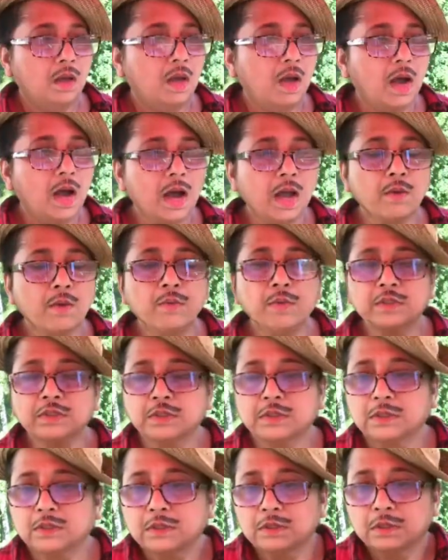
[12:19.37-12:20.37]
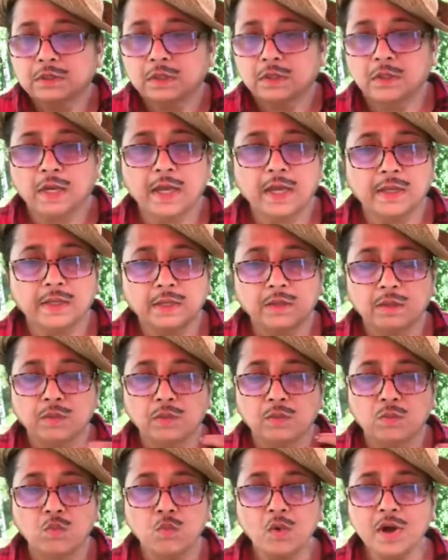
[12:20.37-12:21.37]
I was like
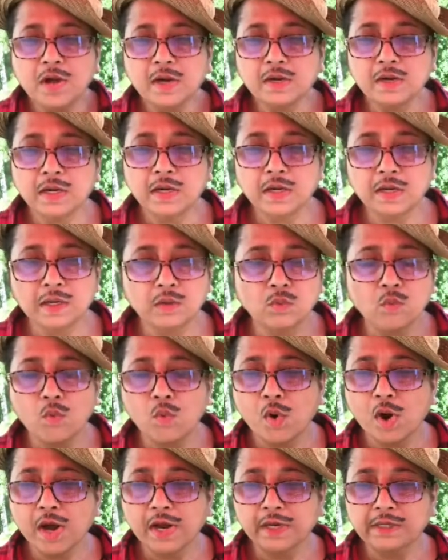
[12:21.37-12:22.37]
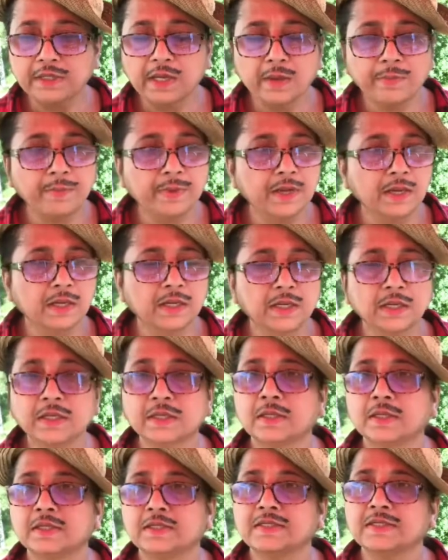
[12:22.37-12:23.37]
wondering what happened. He
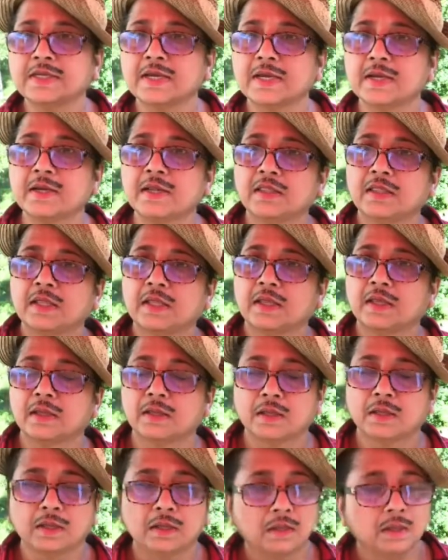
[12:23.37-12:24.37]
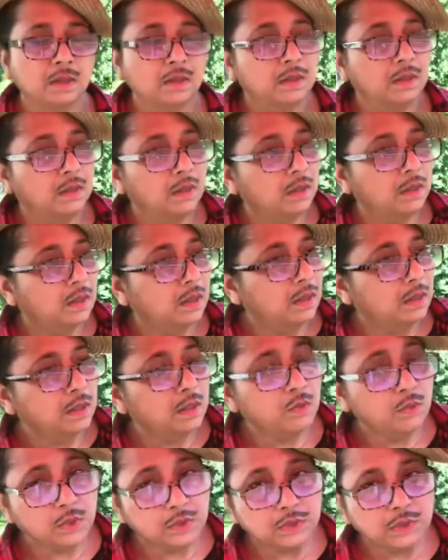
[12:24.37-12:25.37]
didn't say anything.
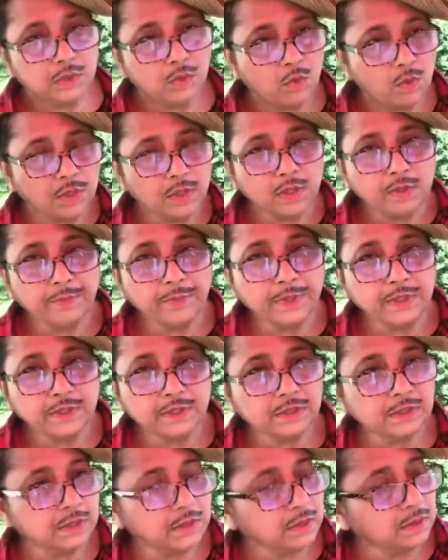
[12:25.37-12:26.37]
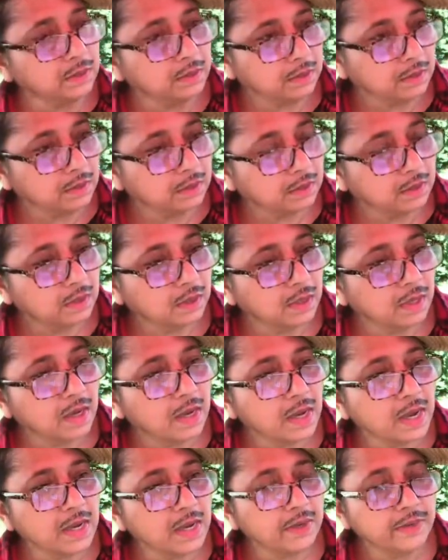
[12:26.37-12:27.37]
He was the only person
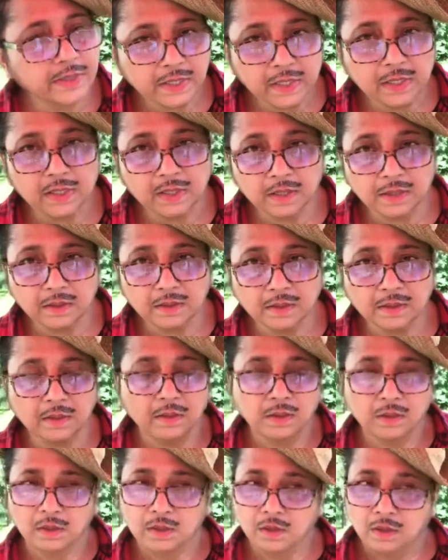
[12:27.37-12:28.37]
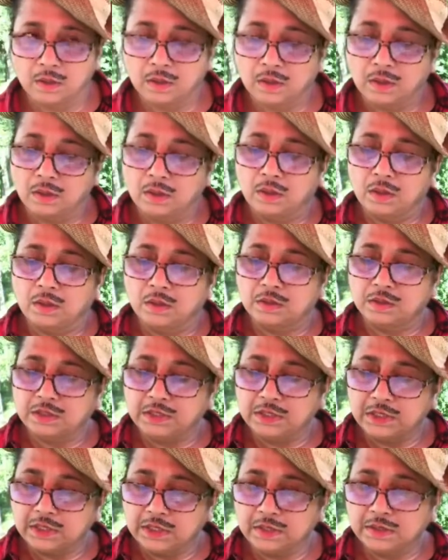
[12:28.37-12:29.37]
I really
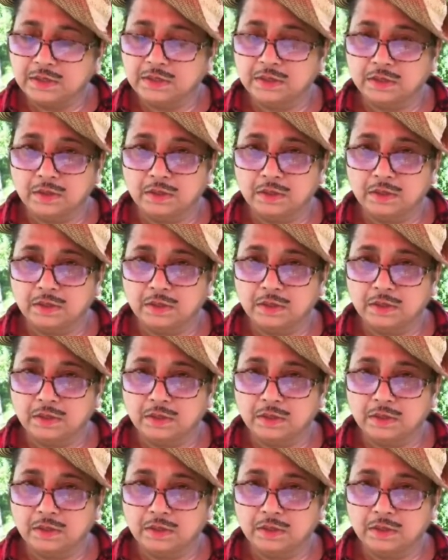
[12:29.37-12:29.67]
did,